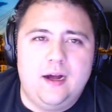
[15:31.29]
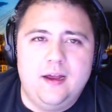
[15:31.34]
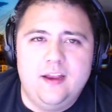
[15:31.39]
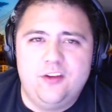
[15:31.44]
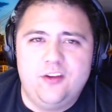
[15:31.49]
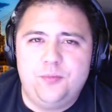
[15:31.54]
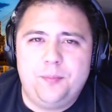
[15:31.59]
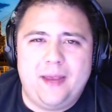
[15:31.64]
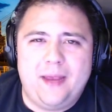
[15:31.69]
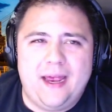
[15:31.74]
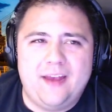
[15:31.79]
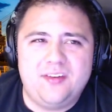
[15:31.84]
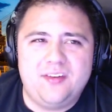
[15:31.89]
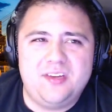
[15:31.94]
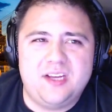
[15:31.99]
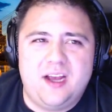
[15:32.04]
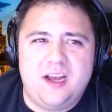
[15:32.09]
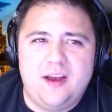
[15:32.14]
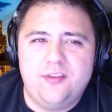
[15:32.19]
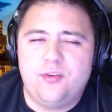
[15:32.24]
His
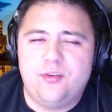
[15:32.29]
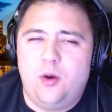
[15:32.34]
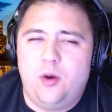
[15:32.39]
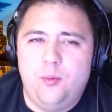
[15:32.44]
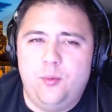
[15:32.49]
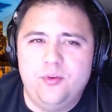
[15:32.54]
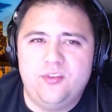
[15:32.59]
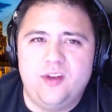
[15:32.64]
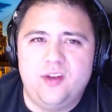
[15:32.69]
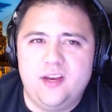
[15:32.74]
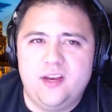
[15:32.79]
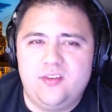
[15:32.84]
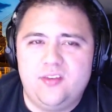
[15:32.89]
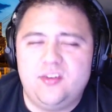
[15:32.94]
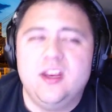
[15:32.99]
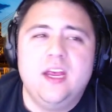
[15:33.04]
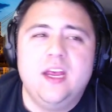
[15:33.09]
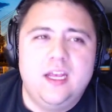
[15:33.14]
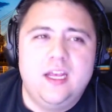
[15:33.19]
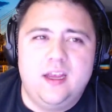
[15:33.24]
passing, I thought, was nice.